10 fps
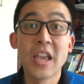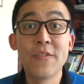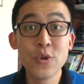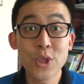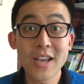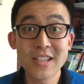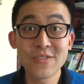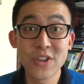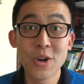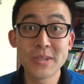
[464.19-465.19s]
If you thought this
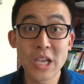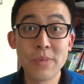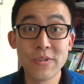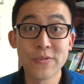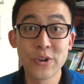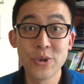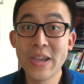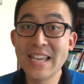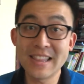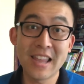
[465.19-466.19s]
video was helpful for you,
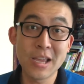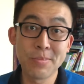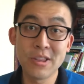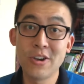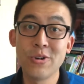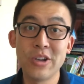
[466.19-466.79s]
hit like below.